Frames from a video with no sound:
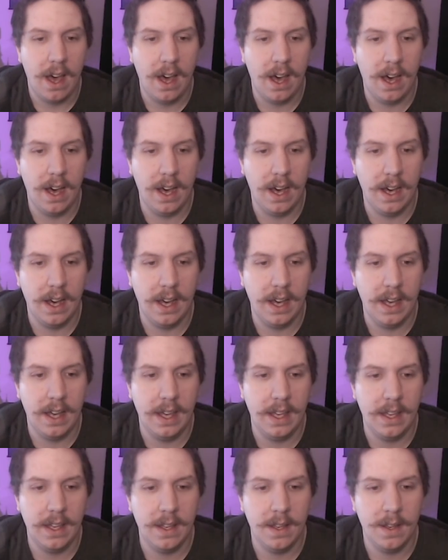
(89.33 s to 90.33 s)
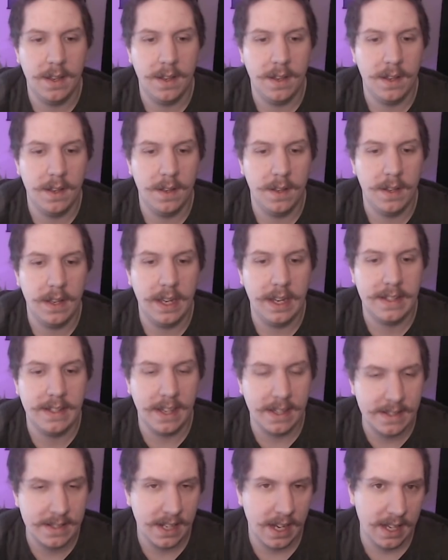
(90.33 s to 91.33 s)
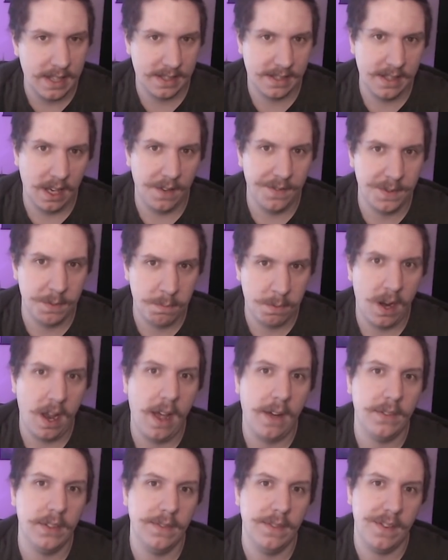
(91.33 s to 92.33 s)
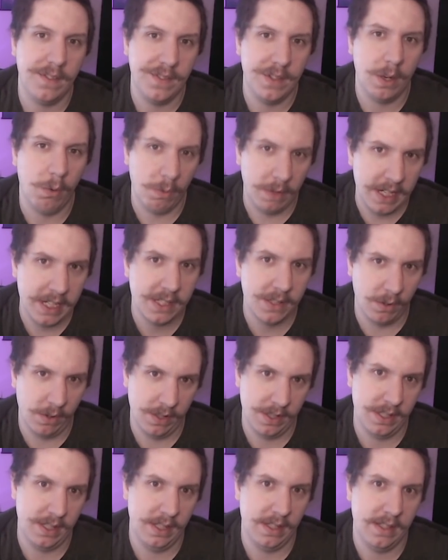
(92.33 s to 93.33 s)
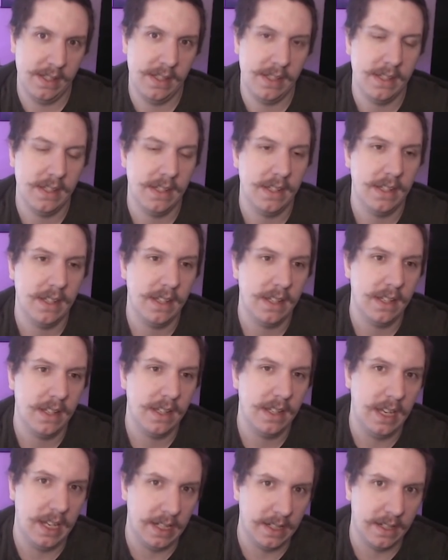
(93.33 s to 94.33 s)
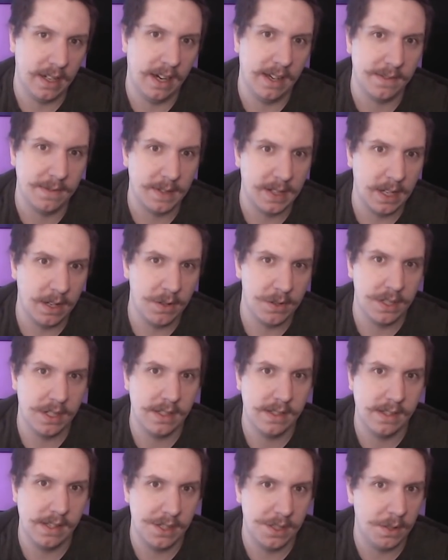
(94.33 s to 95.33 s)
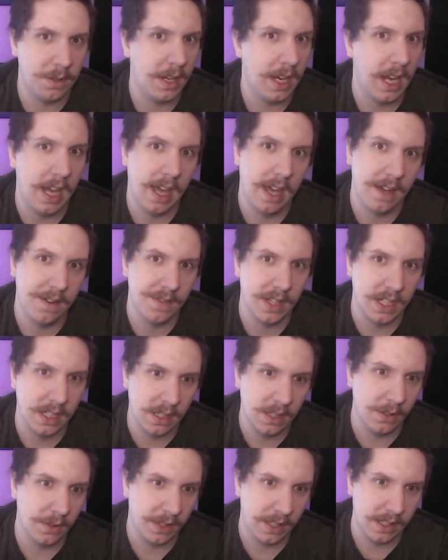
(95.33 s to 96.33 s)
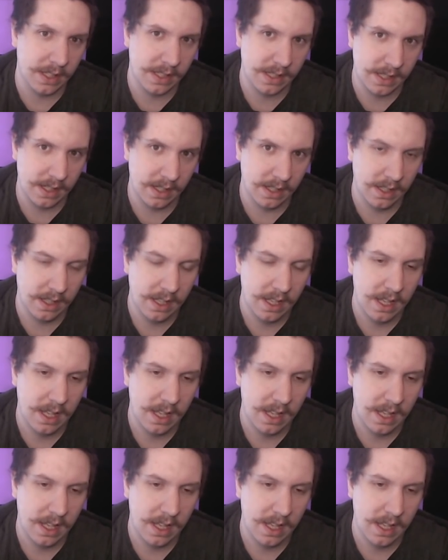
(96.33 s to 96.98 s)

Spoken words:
It does not solve the problem of no resources in Cosmic Ocean, since you can't have the clone gun still.